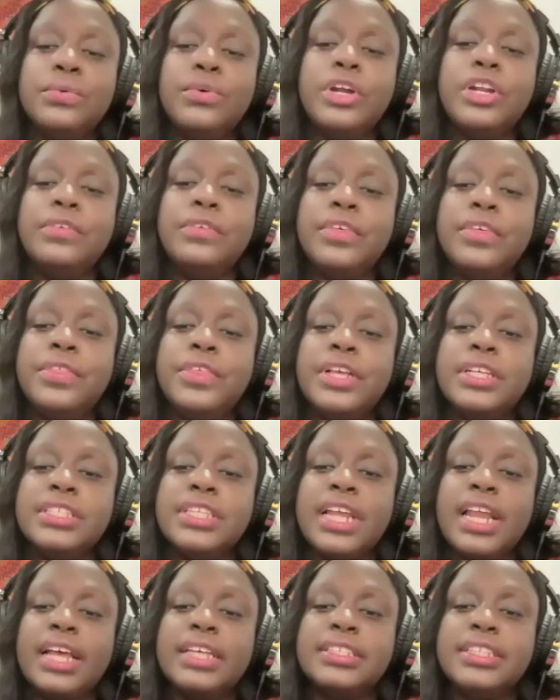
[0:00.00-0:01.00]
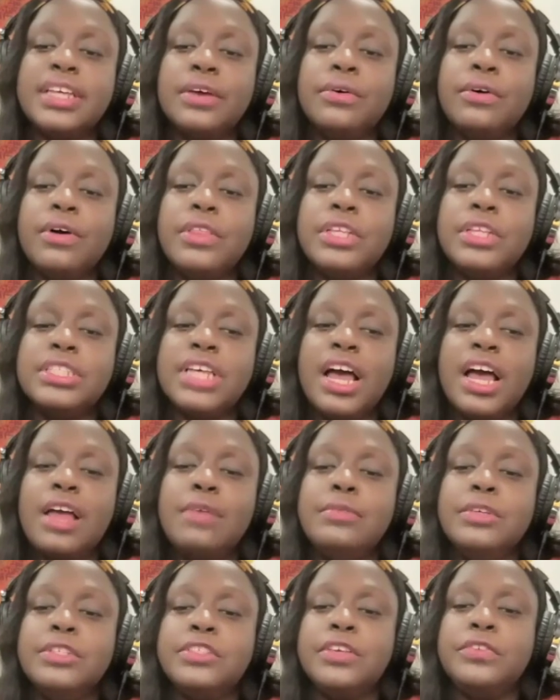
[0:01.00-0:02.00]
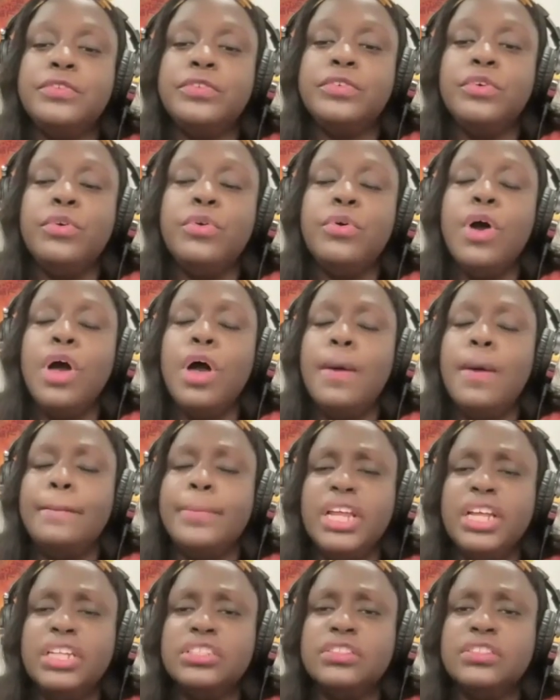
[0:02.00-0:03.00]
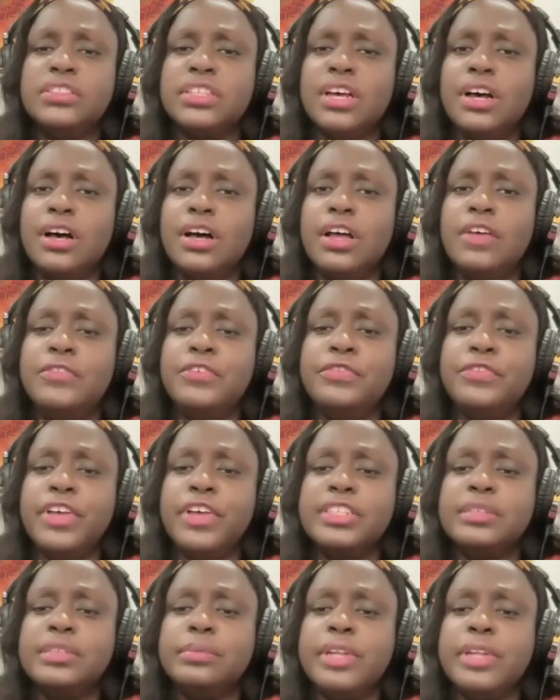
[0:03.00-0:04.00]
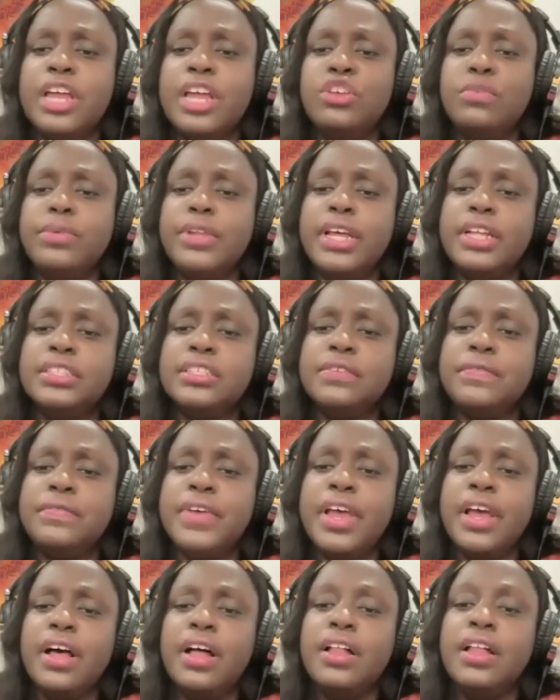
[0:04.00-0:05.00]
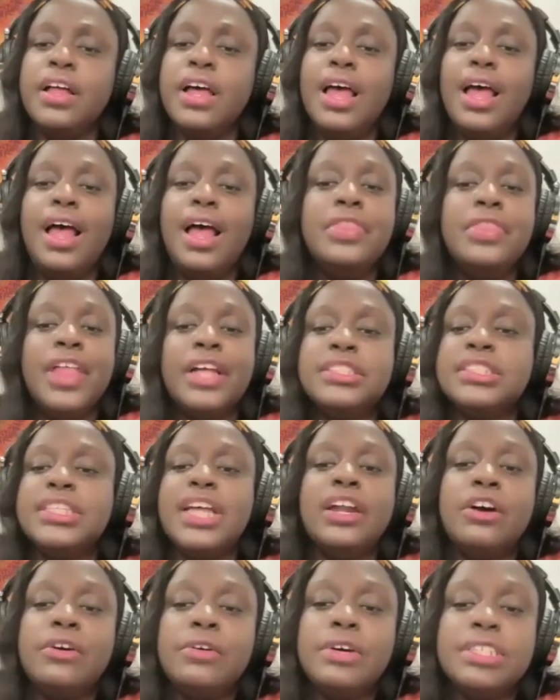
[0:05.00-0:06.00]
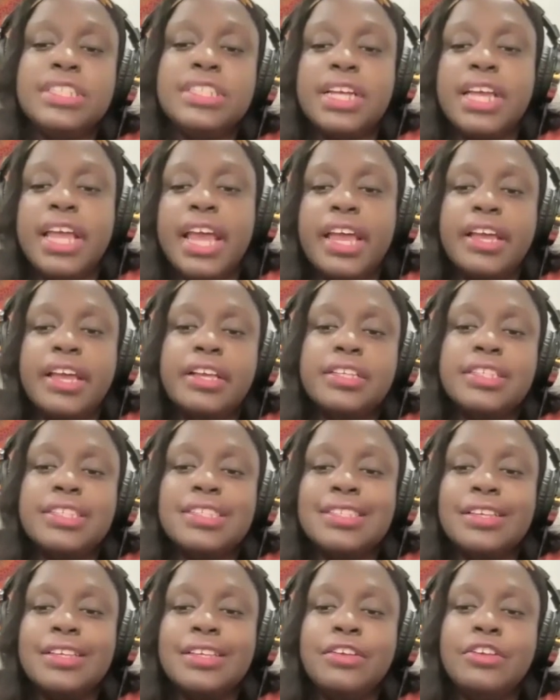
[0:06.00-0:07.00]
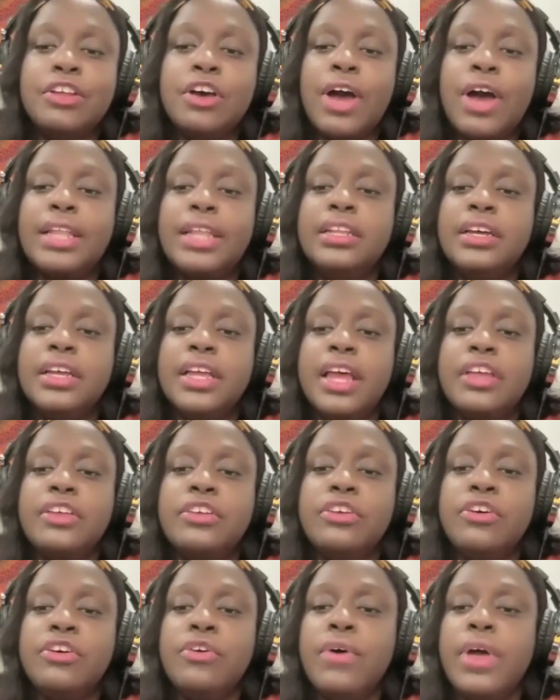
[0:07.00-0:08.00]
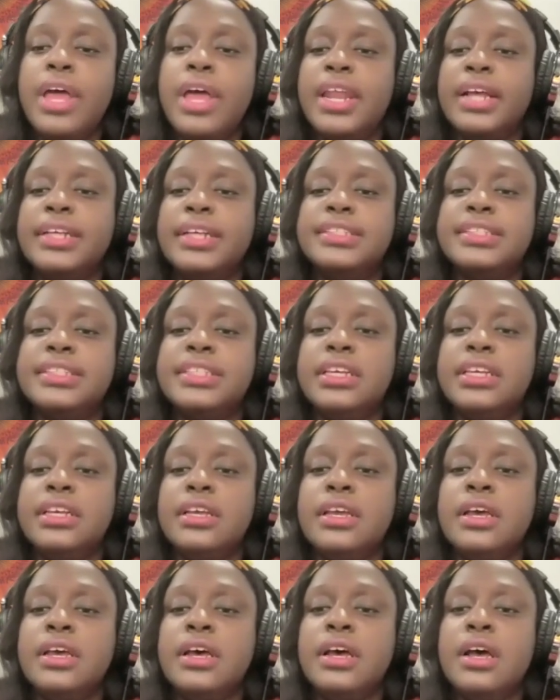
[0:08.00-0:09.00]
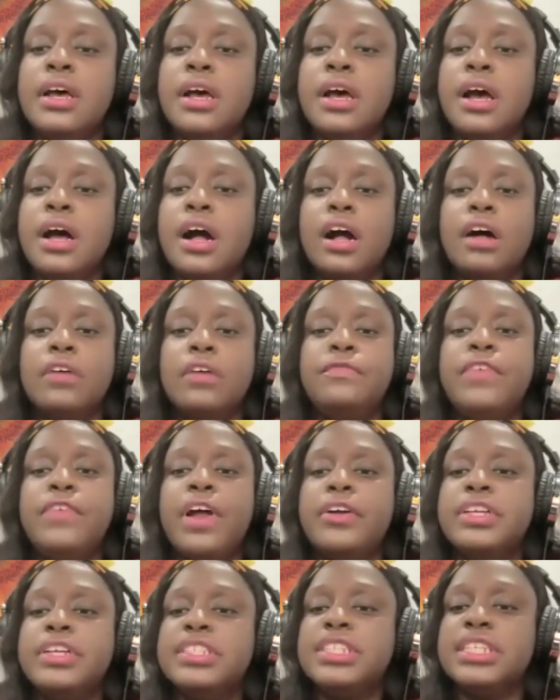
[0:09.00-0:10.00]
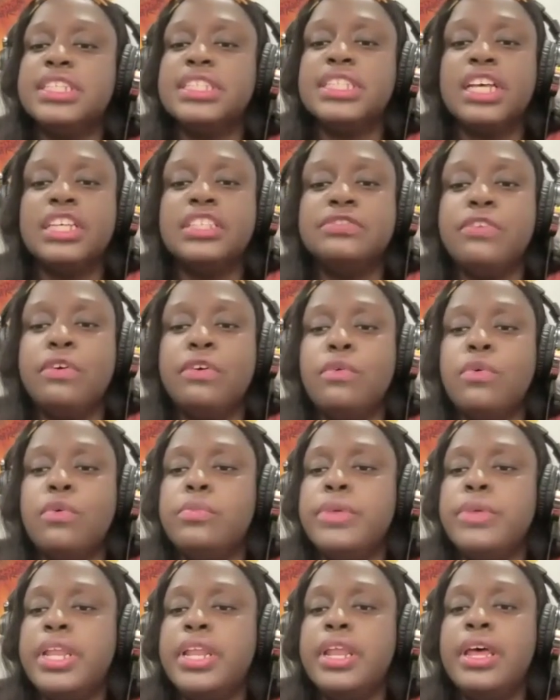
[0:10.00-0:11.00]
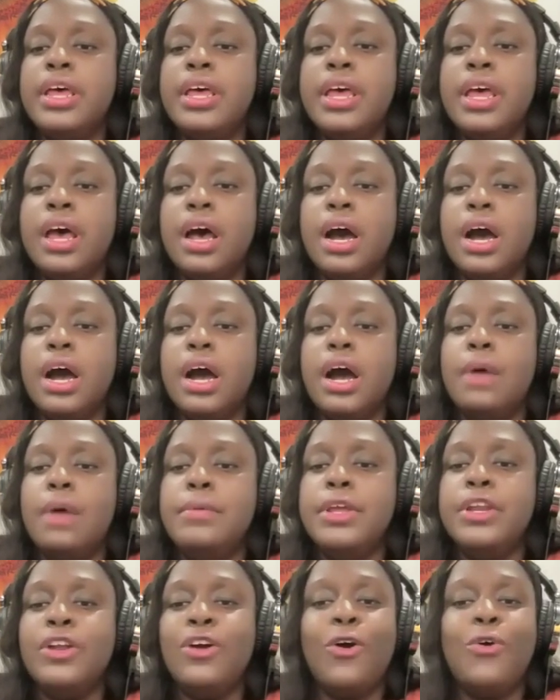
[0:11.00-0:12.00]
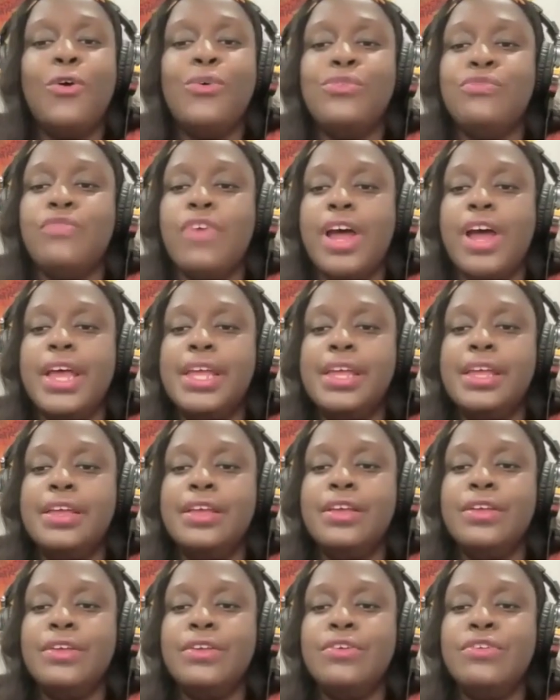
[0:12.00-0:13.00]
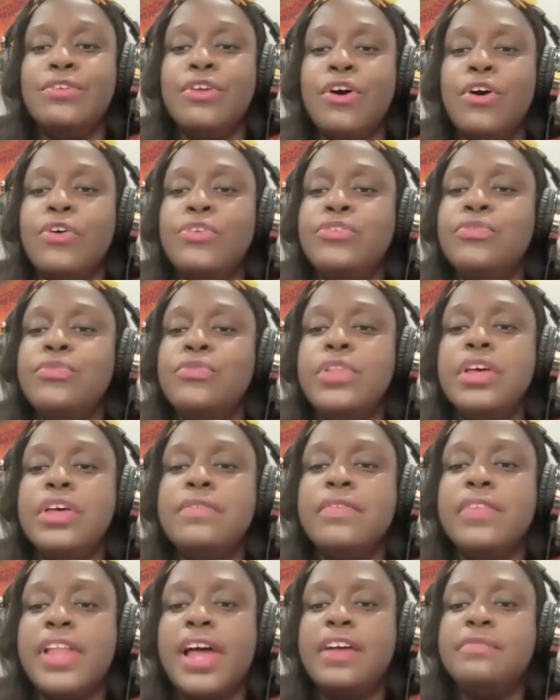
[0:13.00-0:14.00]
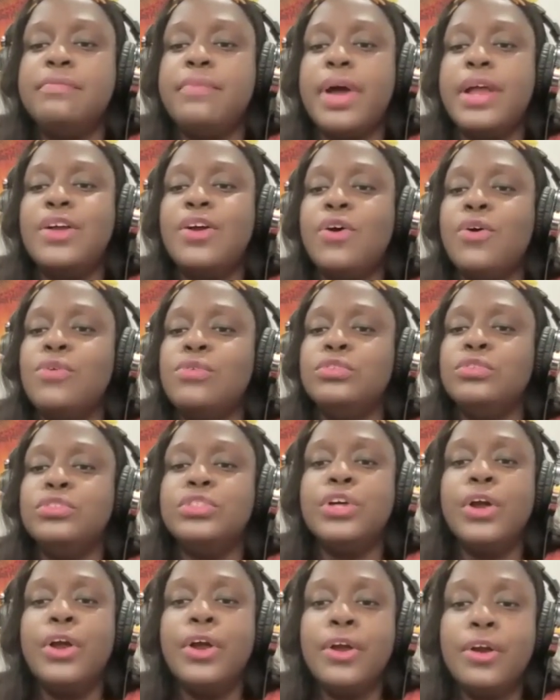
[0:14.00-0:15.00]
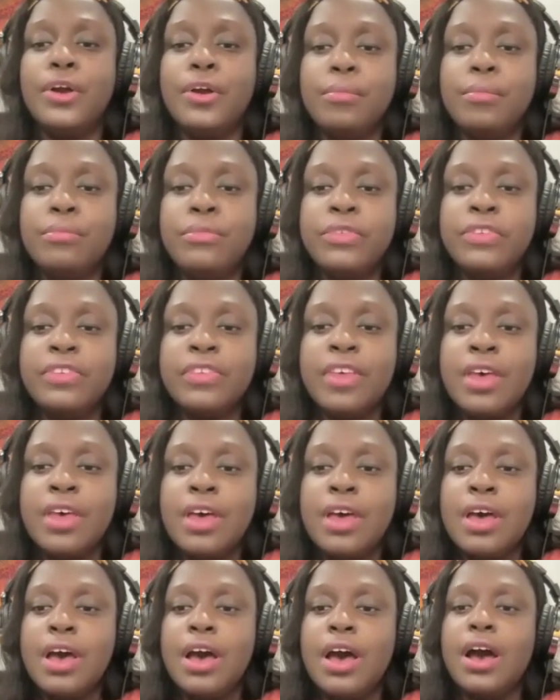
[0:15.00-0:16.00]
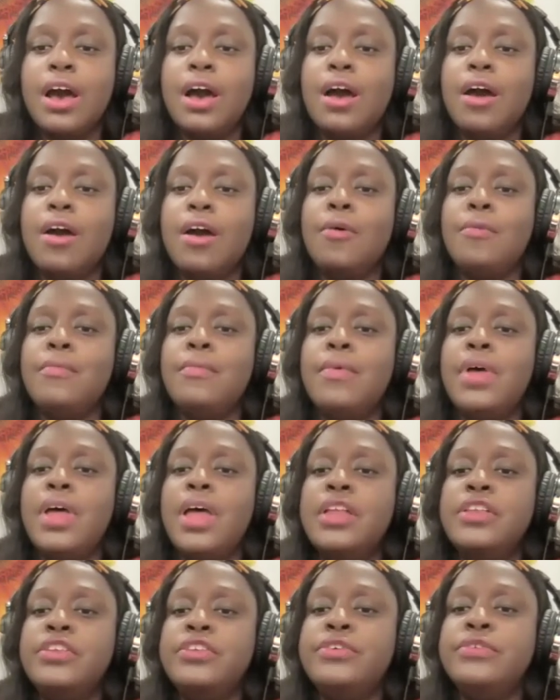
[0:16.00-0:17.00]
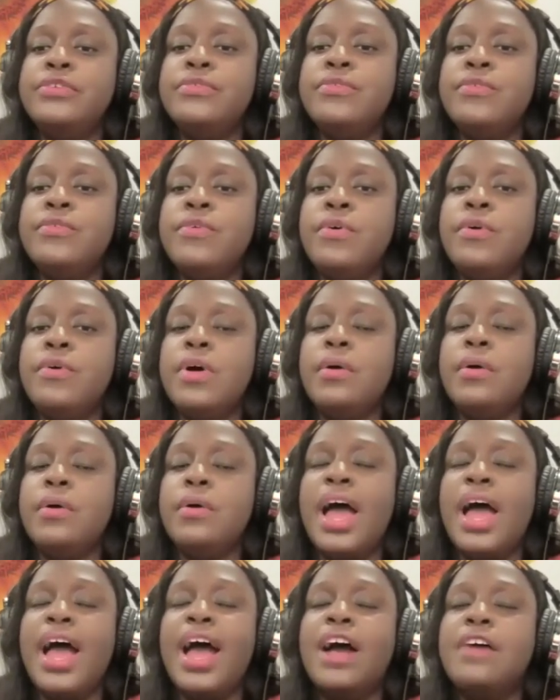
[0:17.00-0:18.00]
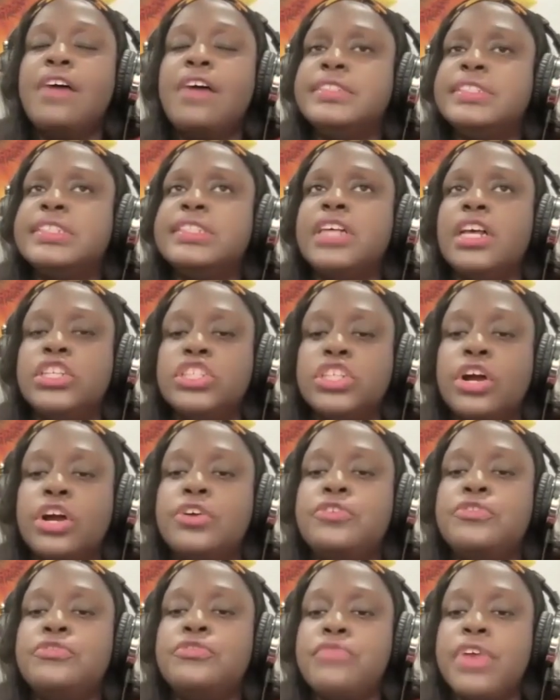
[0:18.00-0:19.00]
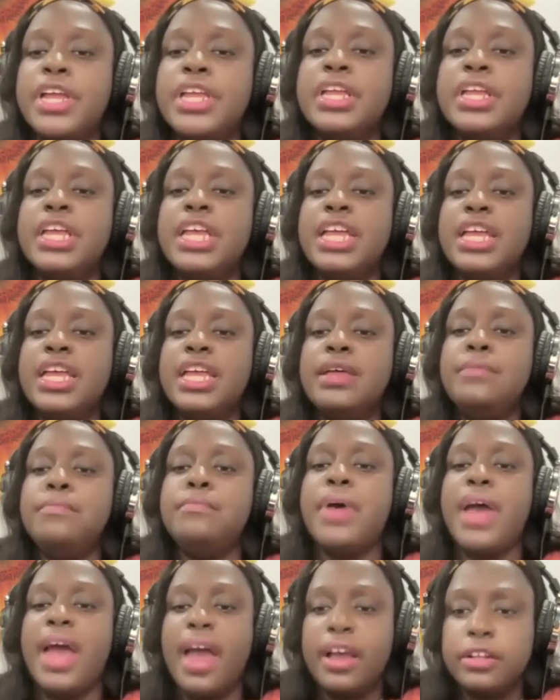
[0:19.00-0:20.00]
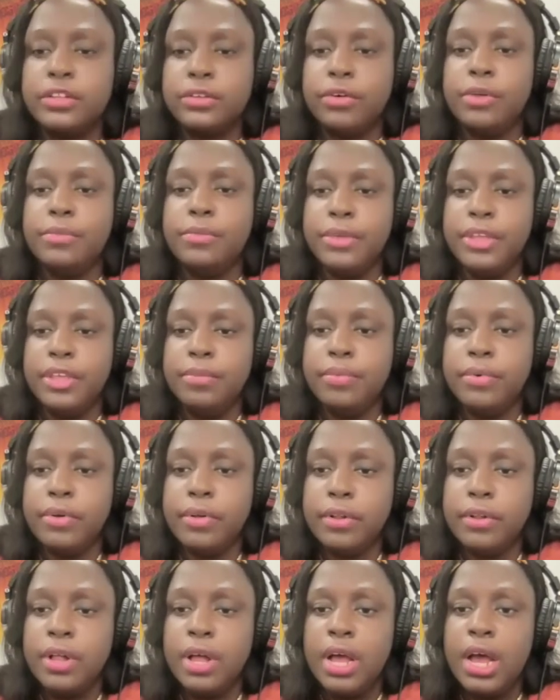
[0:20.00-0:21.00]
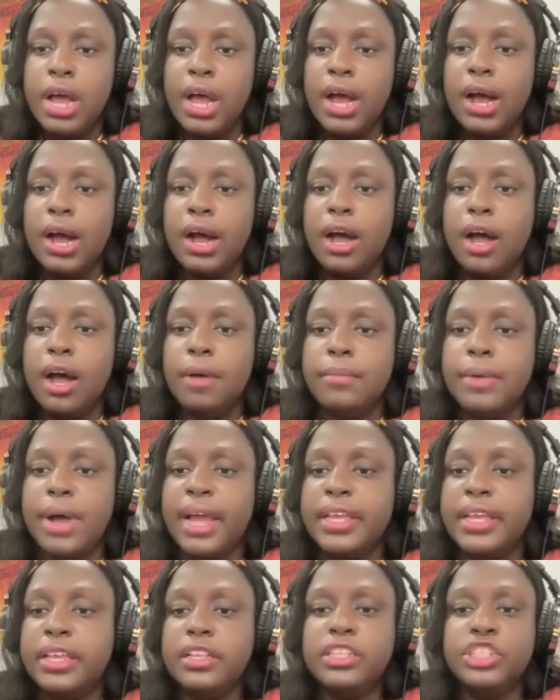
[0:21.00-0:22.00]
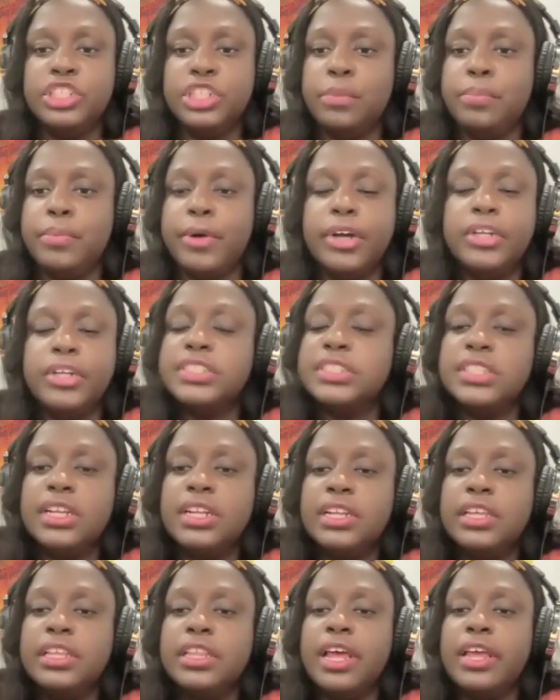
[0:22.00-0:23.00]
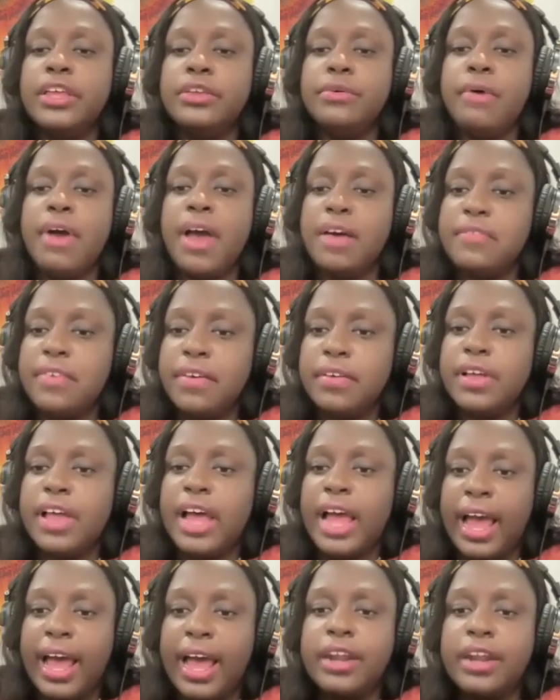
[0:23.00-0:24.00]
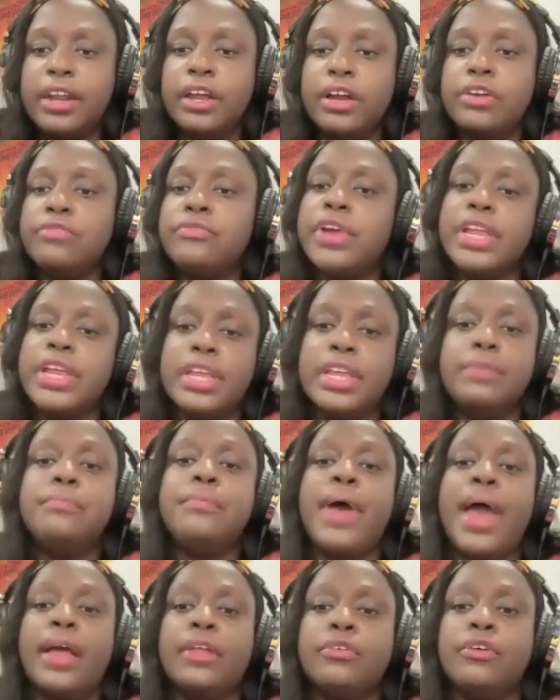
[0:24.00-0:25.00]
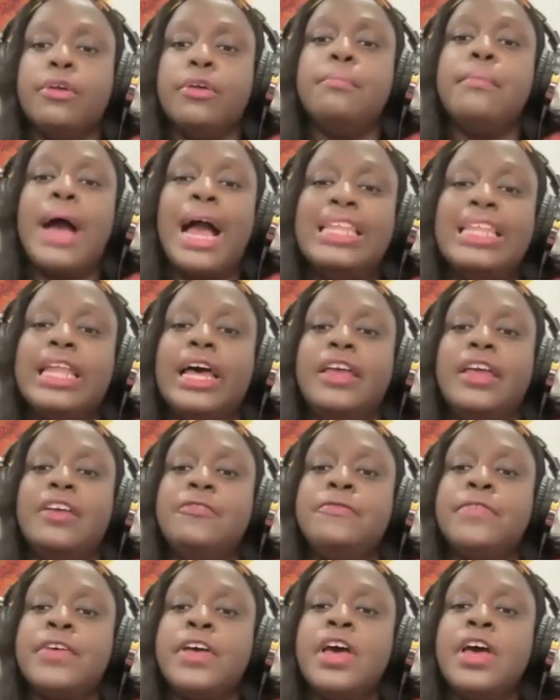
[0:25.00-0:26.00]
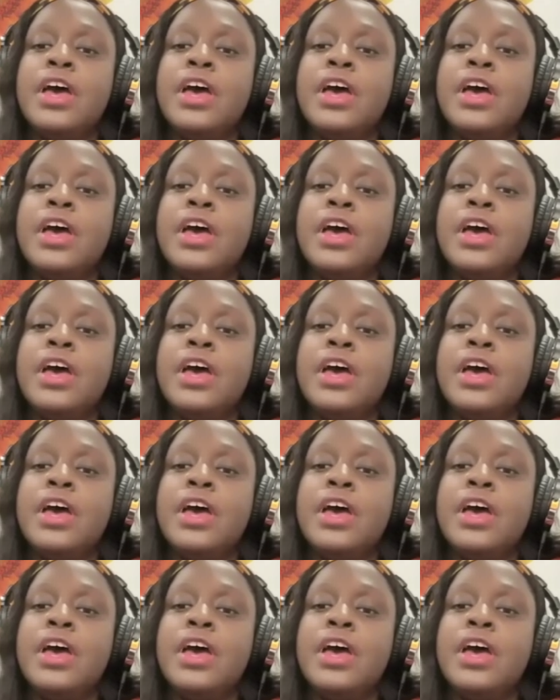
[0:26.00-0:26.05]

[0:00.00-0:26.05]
One of the things that I say all the time is if you fail to plan, you plan to fail. And that's not always the case. I look at you and I see a very successful woman in her own right. You live life by your own terms, and you have such a great impact on people. I can share personally that you have had a great impact on my life.